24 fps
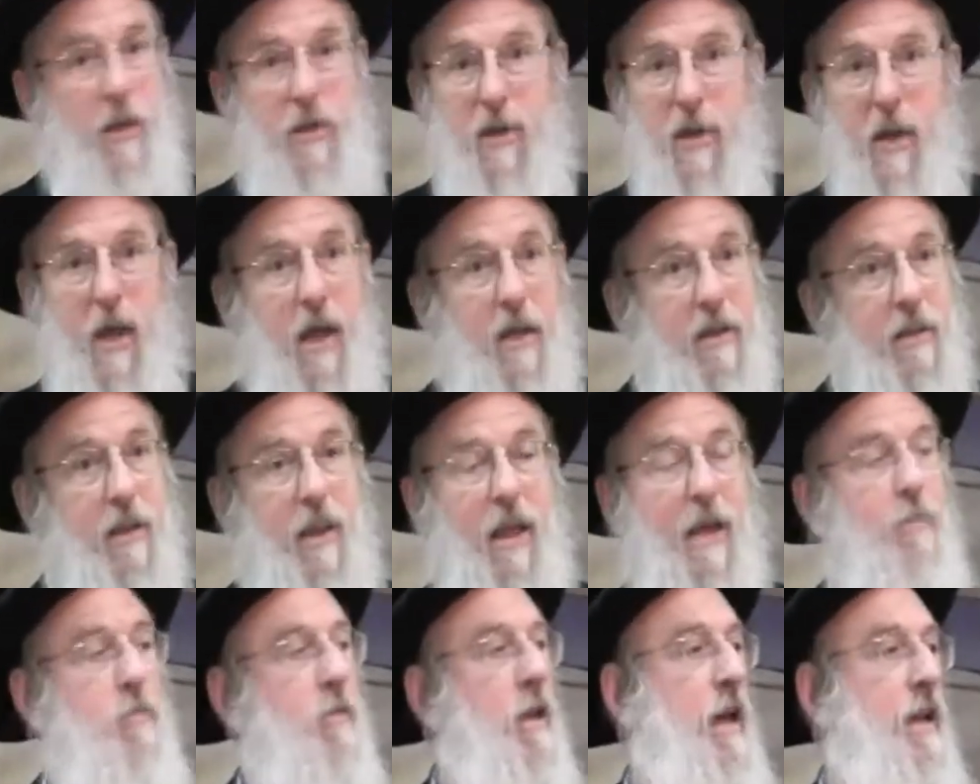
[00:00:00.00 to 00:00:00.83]
then you can't
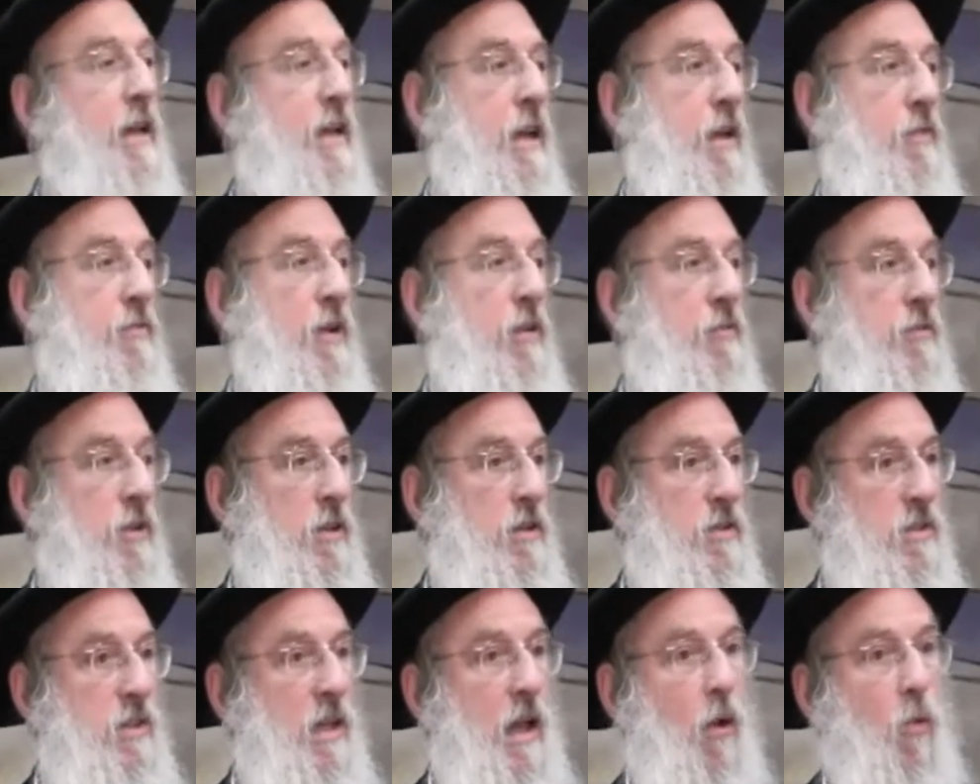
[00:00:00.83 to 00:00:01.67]
claim not enough
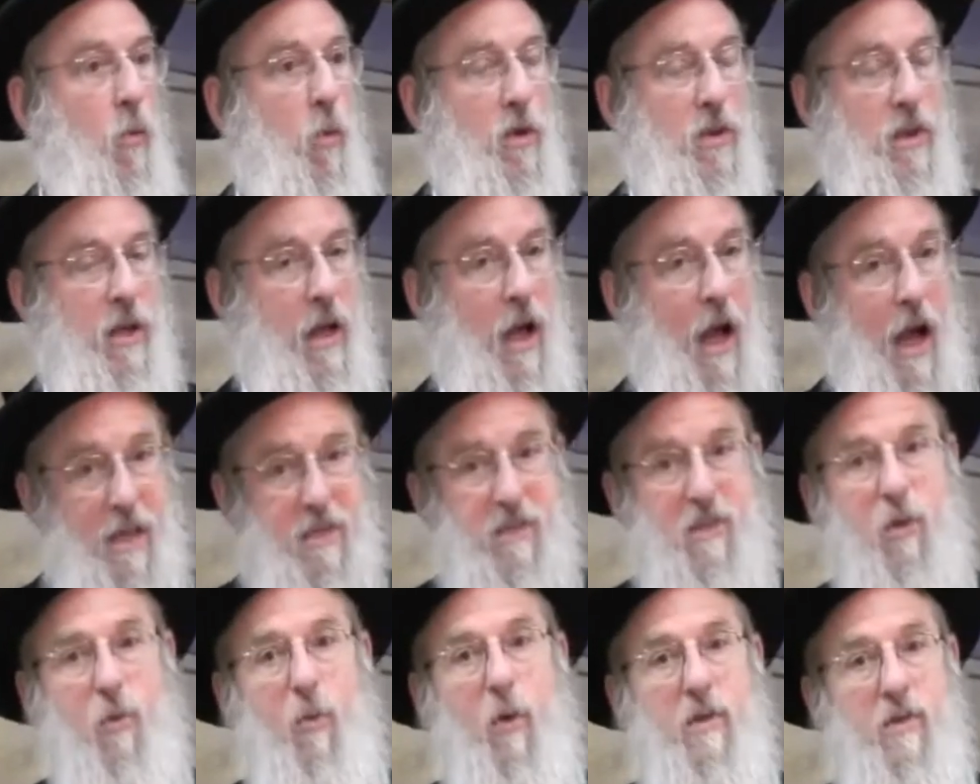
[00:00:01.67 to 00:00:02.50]
evidence. Now, when the
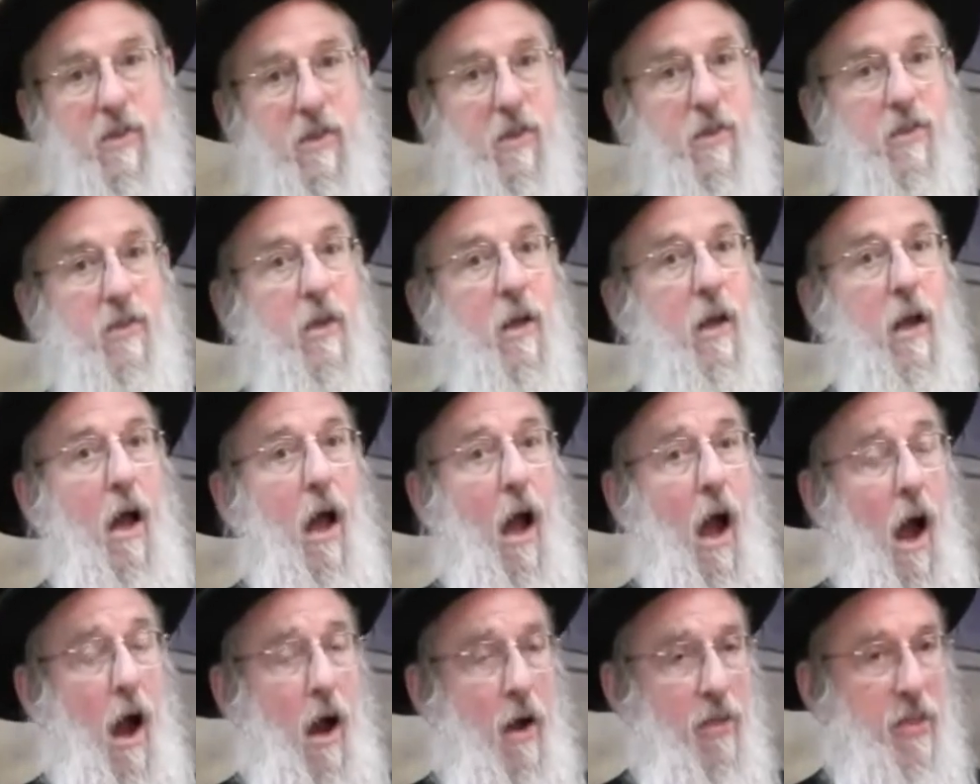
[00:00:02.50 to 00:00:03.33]
consequences
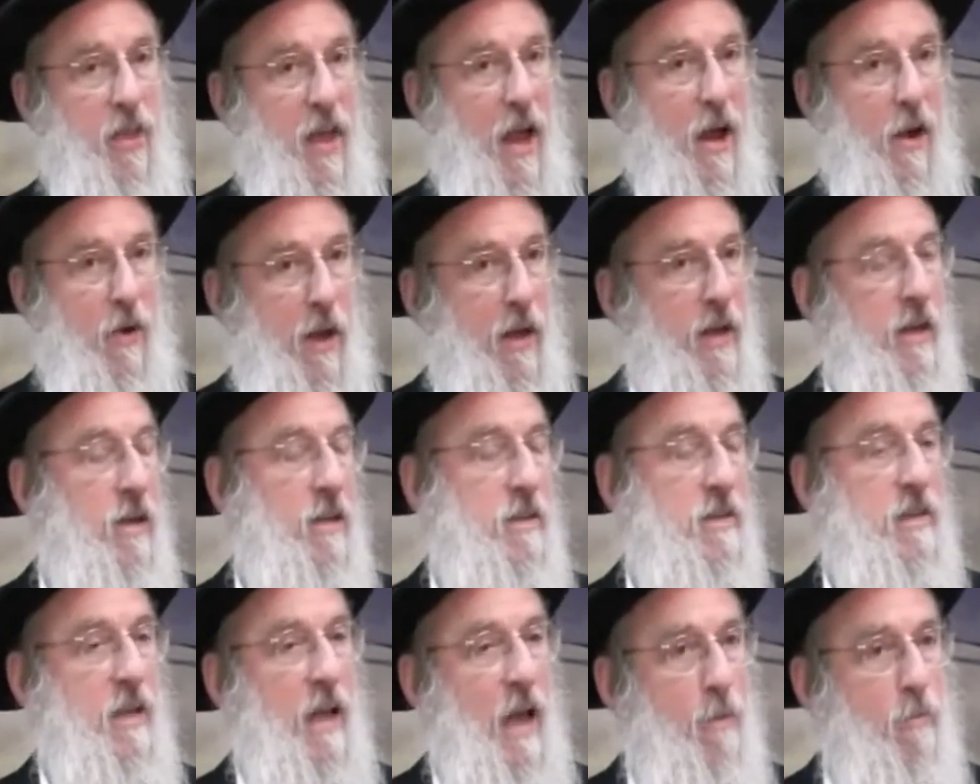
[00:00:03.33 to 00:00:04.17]
are there and
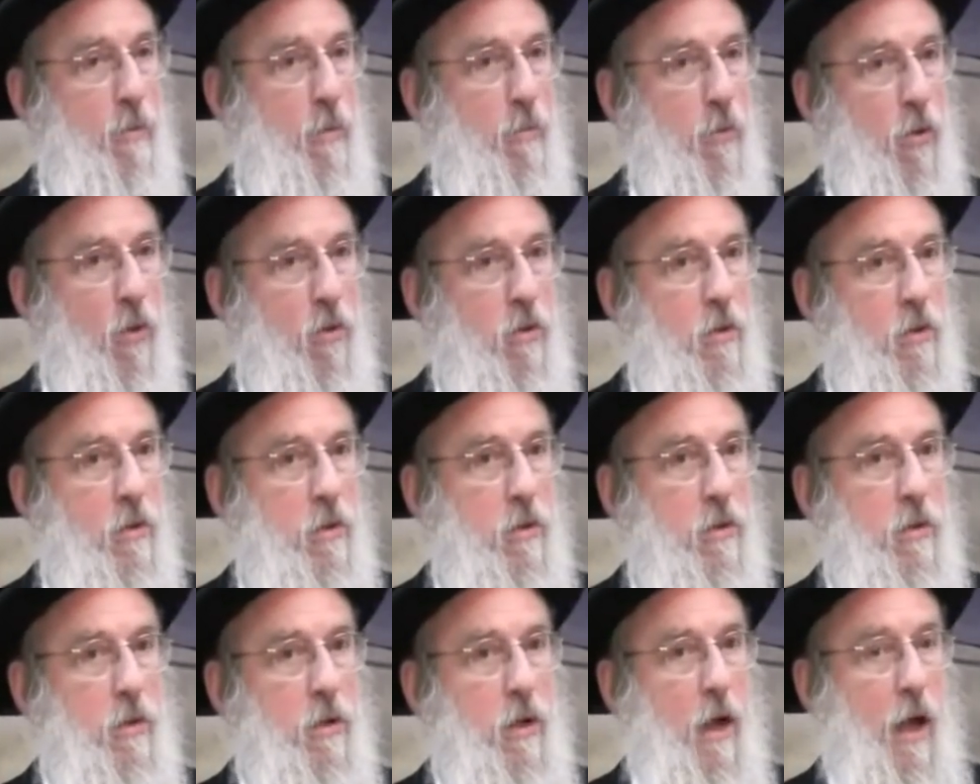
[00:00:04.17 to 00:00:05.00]
inescapable,
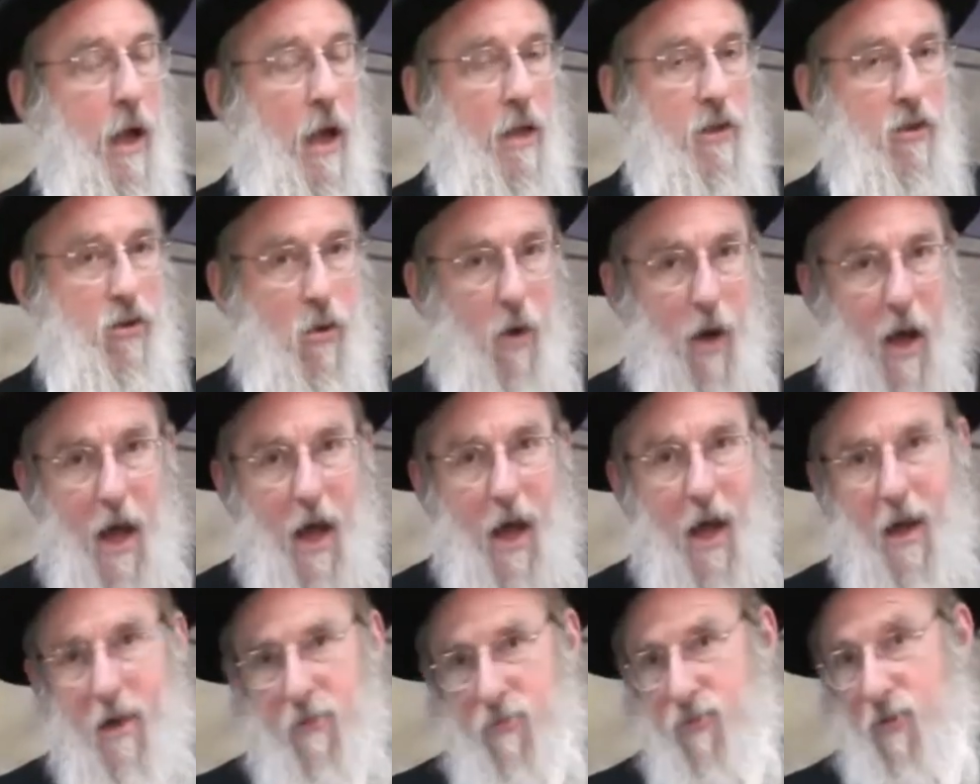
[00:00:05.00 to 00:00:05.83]
and you
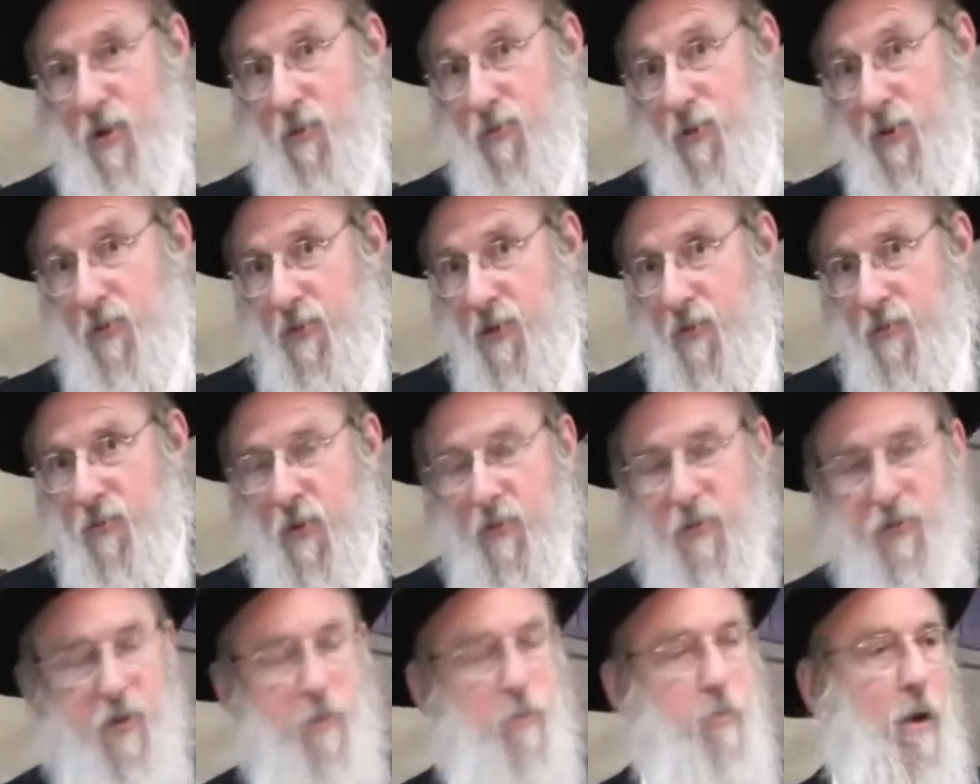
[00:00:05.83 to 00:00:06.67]
have a 50
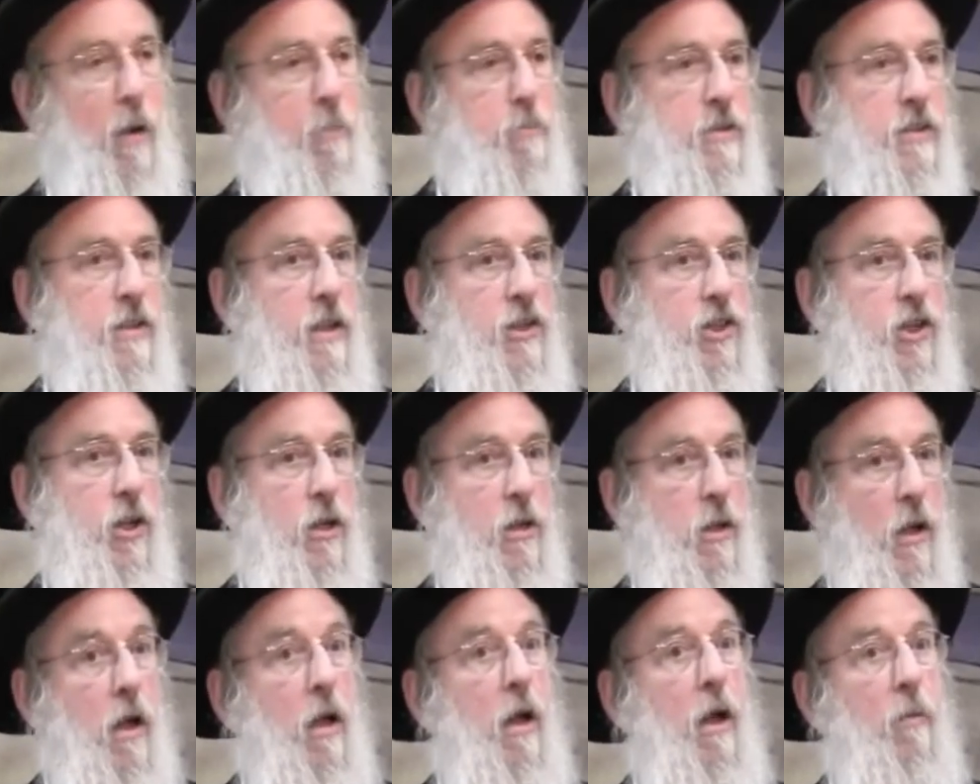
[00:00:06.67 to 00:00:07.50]
50
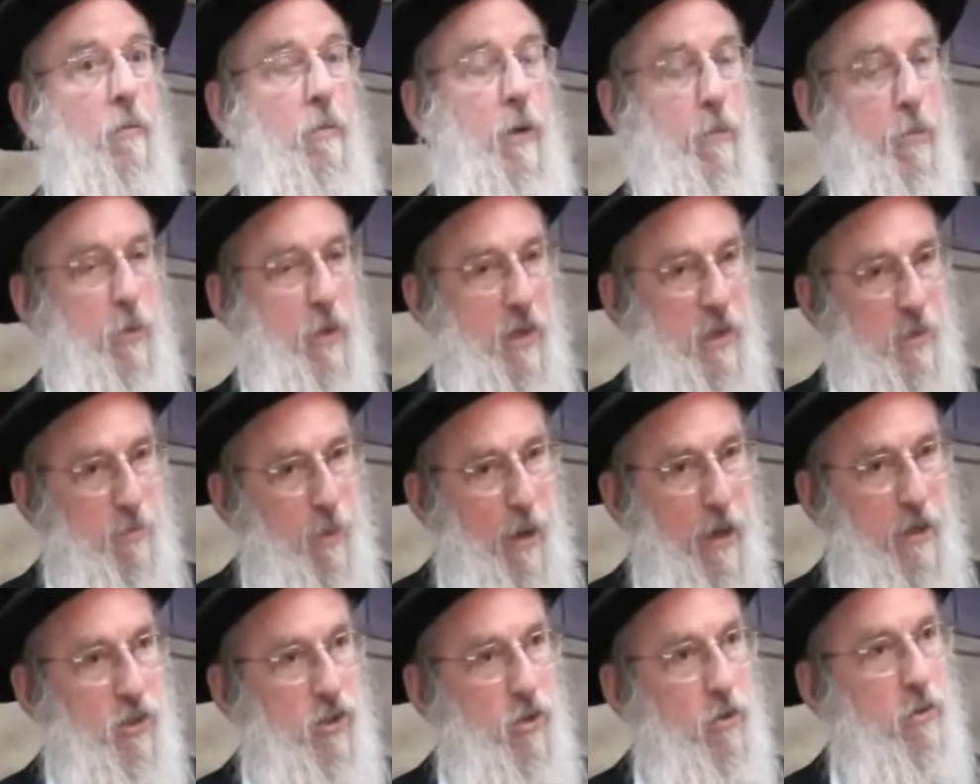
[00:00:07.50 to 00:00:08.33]
proposition, people
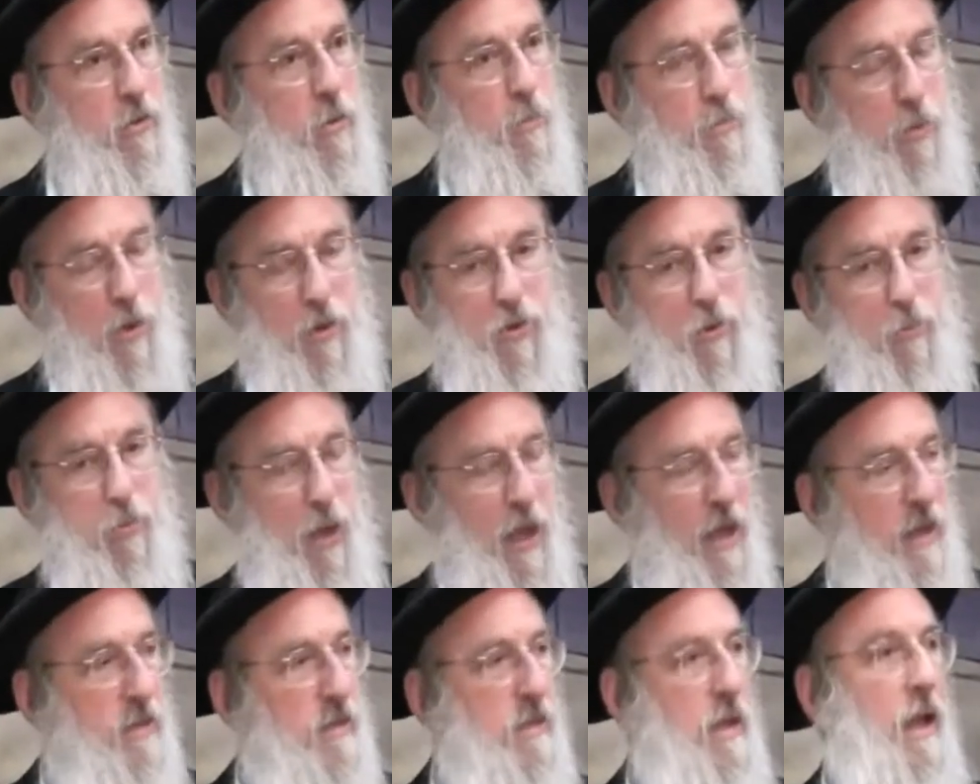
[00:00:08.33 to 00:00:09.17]
expect you to, to
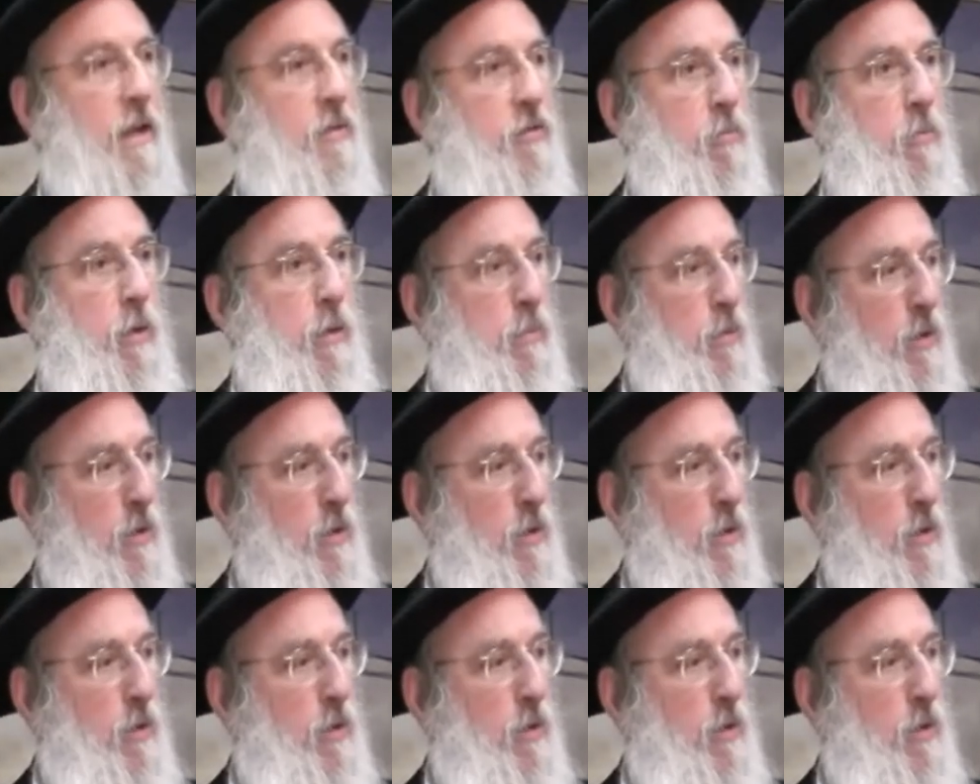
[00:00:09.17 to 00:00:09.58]
play it safe.